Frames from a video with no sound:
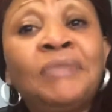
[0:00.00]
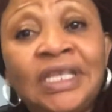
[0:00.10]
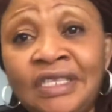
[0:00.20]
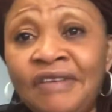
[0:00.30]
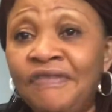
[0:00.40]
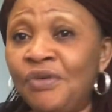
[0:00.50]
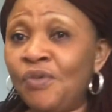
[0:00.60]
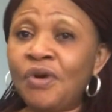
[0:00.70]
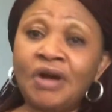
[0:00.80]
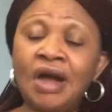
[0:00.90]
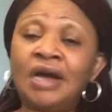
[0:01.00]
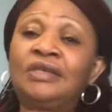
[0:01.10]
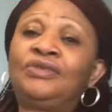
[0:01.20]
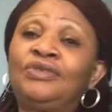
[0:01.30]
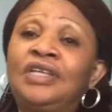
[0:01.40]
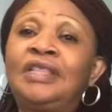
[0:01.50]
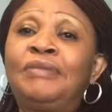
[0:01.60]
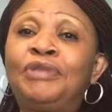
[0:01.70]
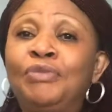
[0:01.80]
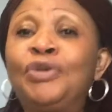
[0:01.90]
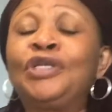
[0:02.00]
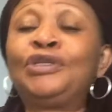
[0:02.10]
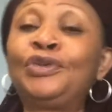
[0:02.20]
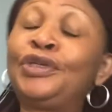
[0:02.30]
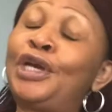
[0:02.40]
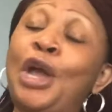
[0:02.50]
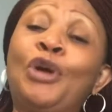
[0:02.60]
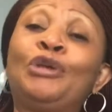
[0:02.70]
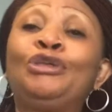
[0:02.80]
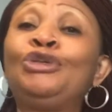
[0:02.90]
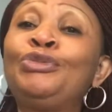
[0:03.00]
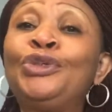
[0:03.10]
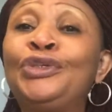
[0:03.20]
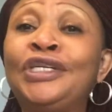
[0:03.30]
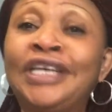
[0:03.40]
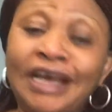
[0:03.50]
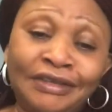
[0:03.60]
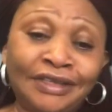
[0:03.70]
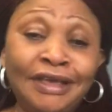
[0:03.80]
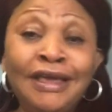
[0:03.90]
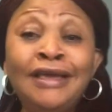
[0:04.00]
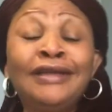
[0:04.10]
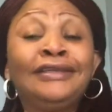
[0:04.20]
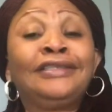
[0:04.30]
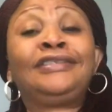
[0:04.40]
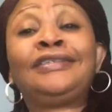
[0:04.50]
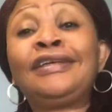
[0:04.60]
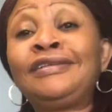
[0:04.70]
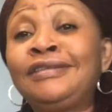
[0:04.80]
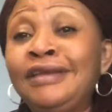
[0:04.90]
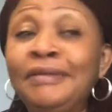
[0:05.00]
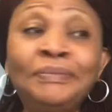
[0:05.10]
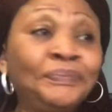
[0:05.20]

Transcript: myself and work hard to send them the money so they can continue building a house. They sent him